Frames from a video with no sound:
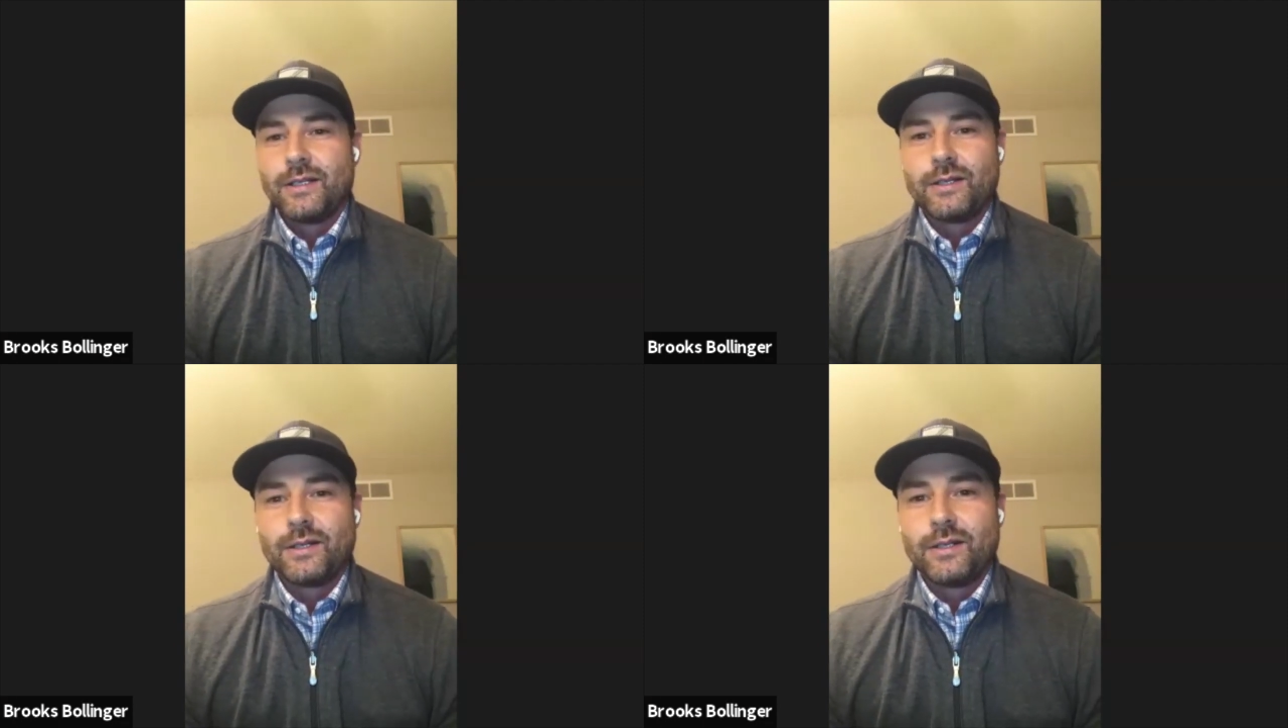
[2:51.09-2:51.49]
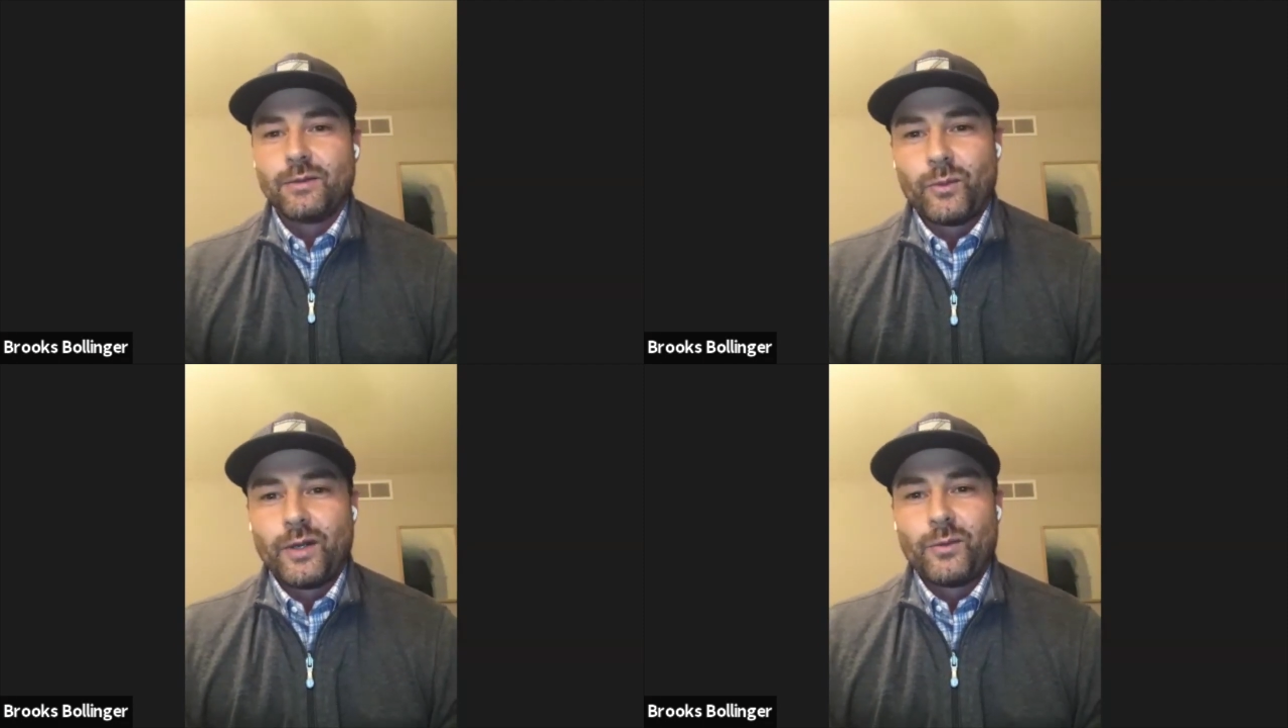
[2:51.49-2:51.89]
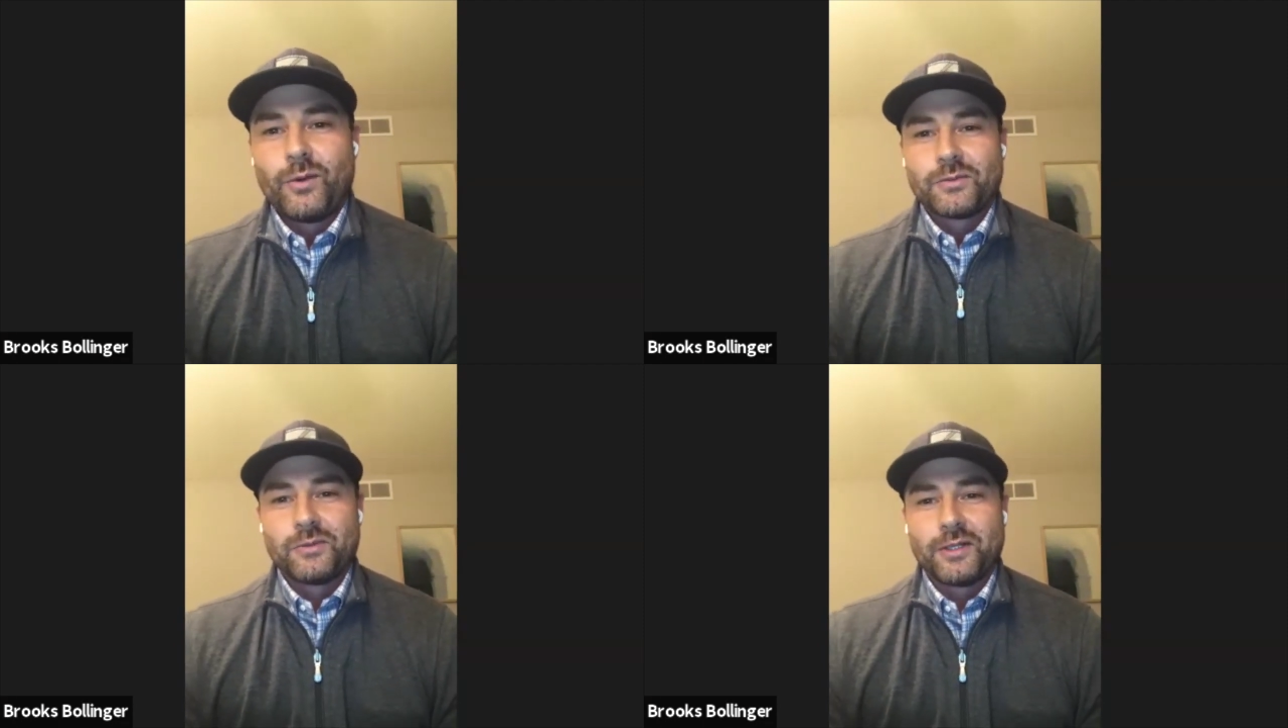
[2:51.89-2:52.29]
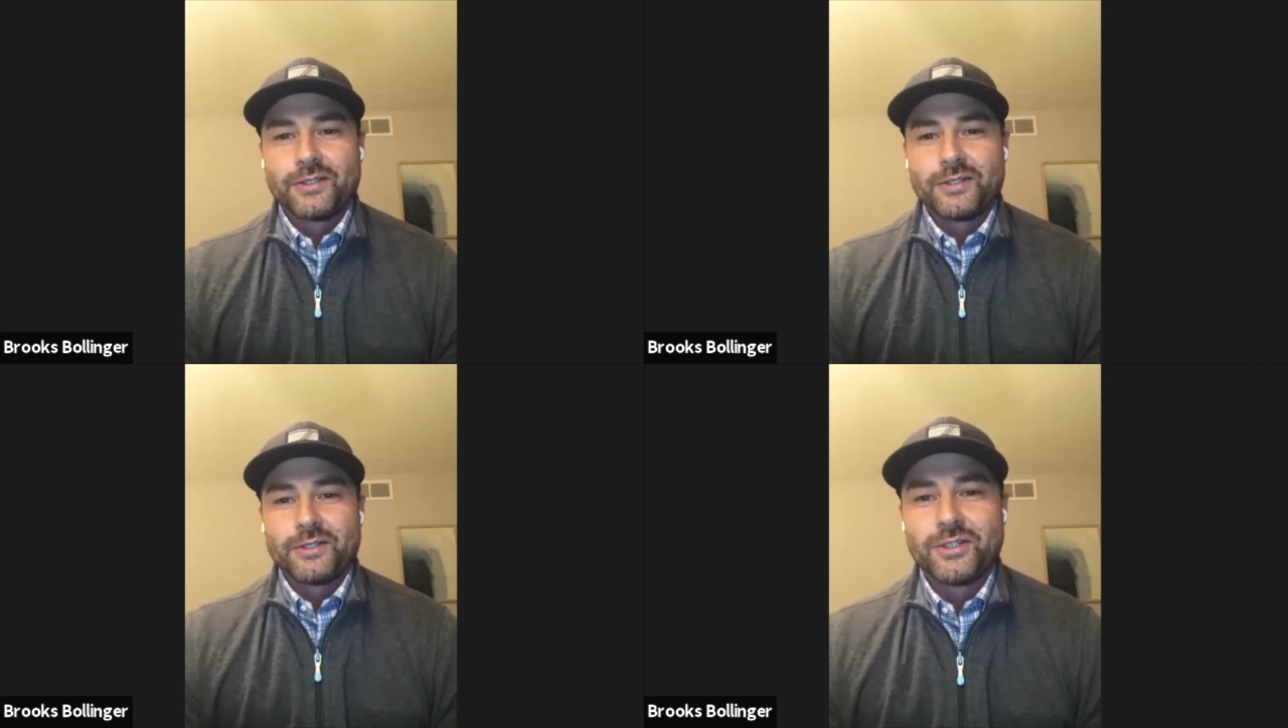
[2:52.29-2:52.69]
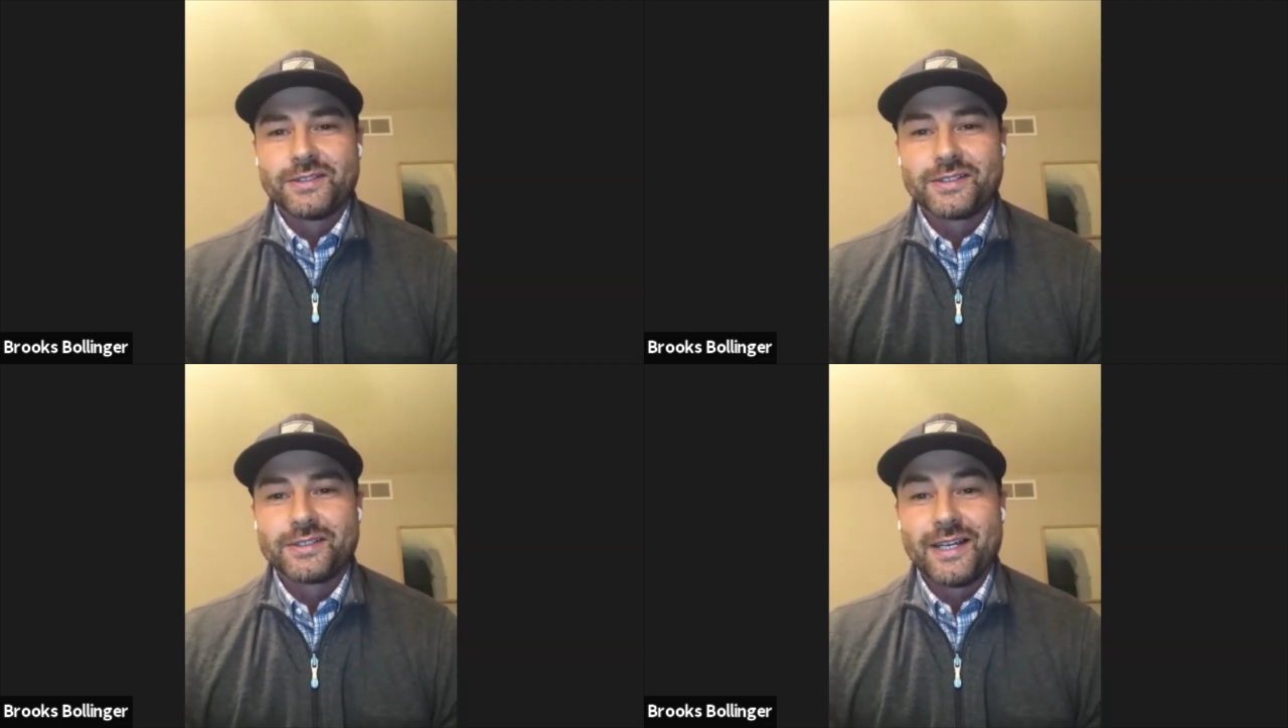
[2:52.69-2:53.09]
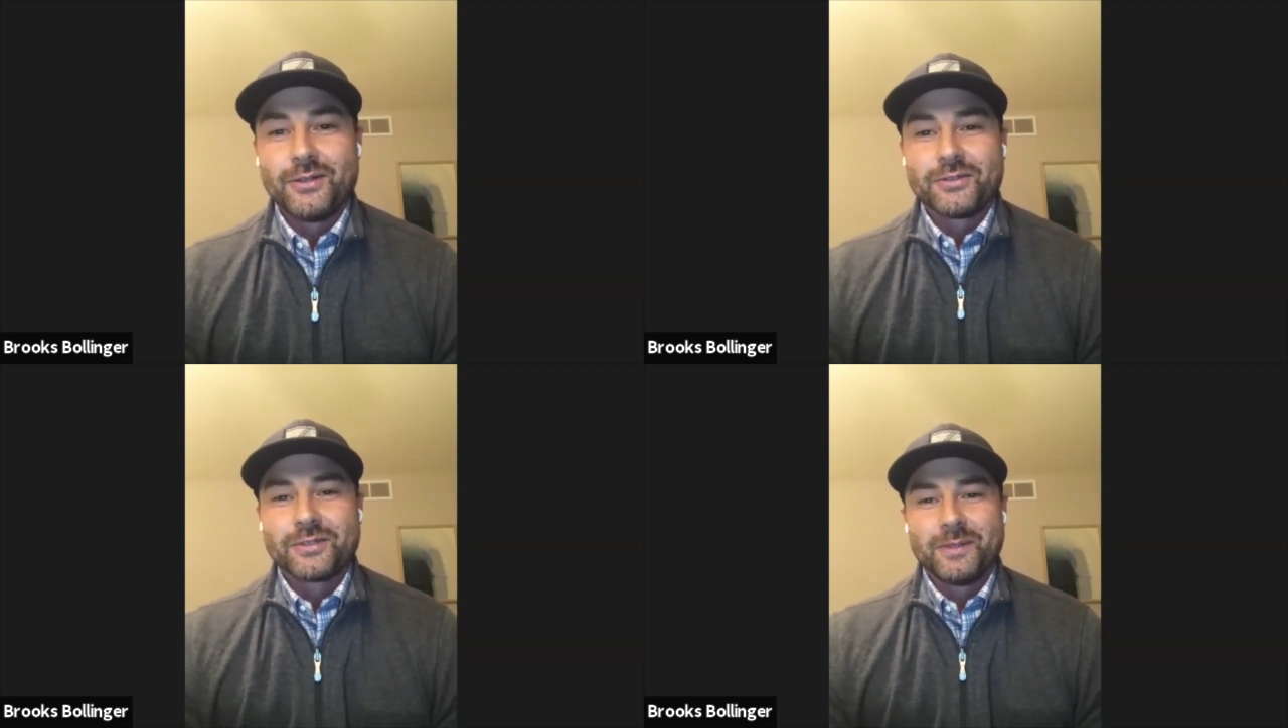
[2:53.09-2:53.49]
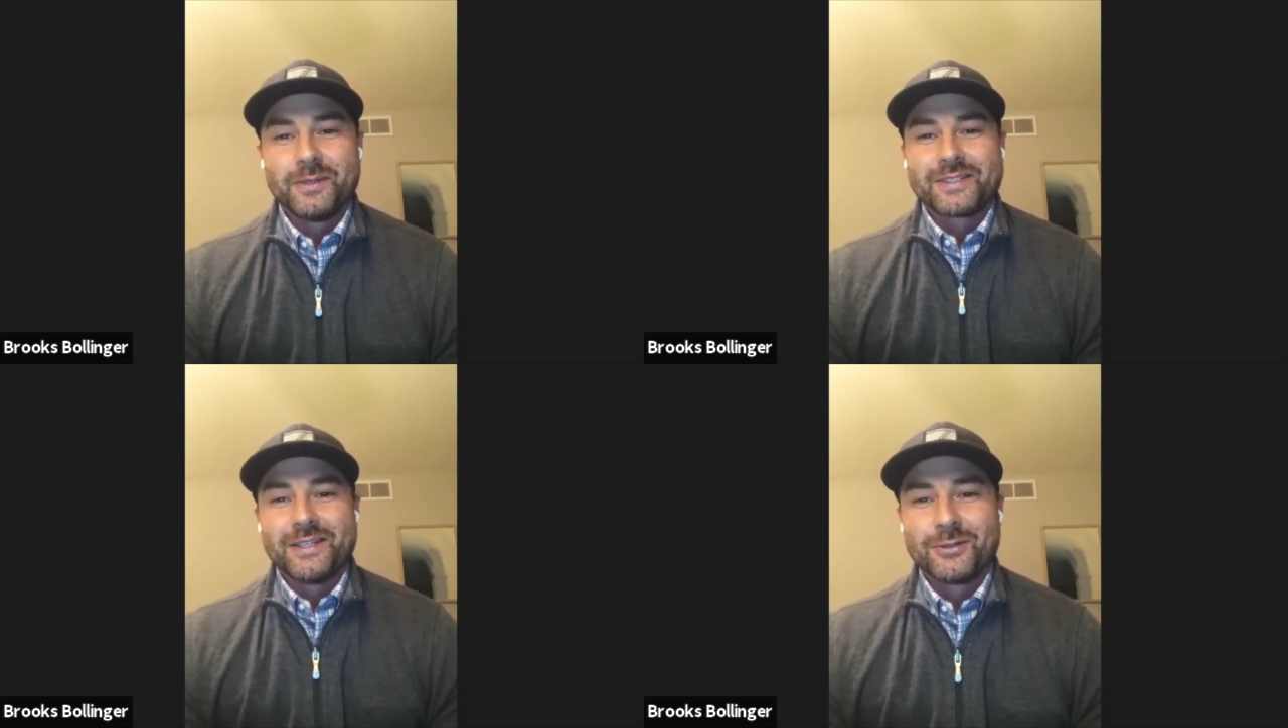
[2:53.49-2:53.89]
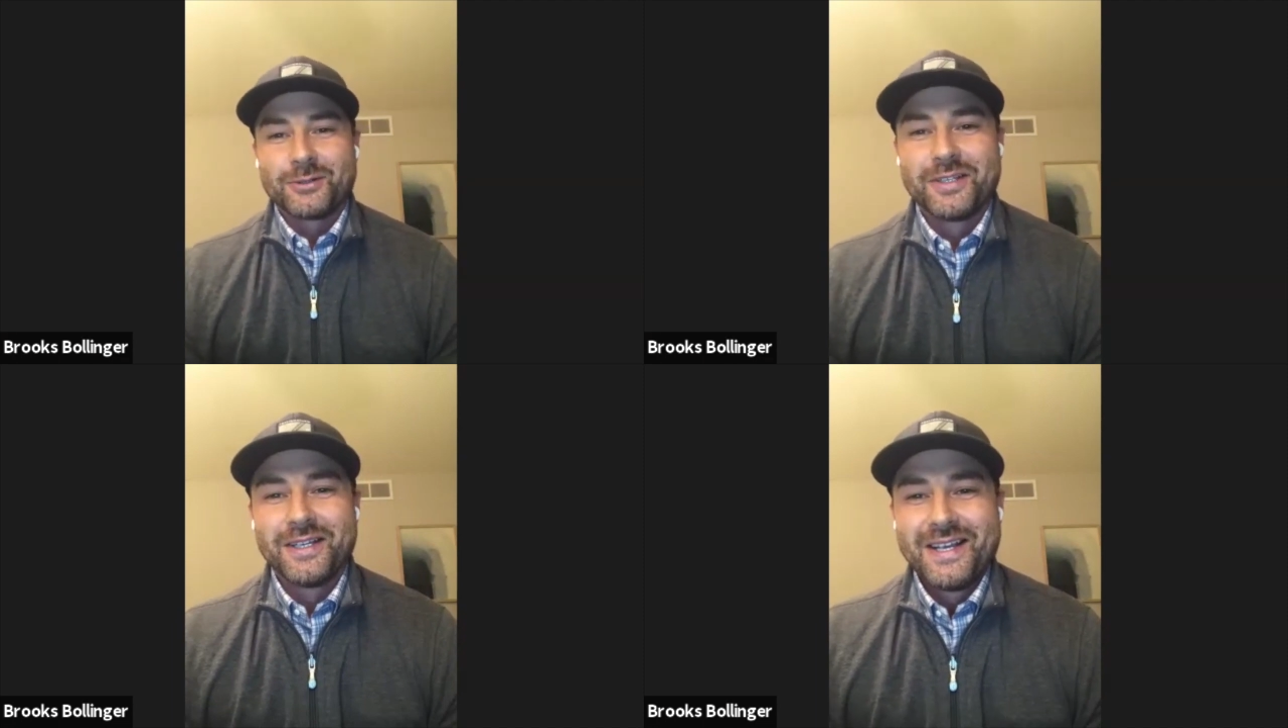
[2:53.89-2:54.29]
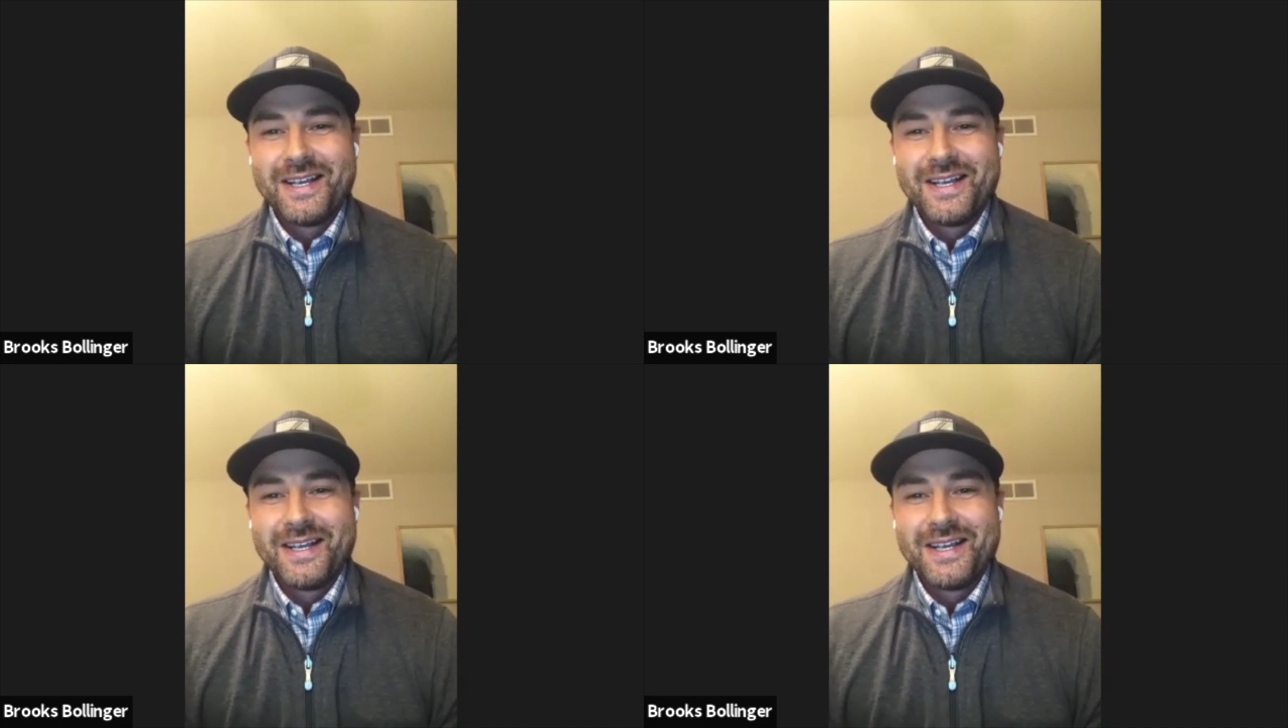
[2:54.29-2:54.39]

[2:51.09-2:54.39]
it wasn't really as good as it sounds. I mean, it sounds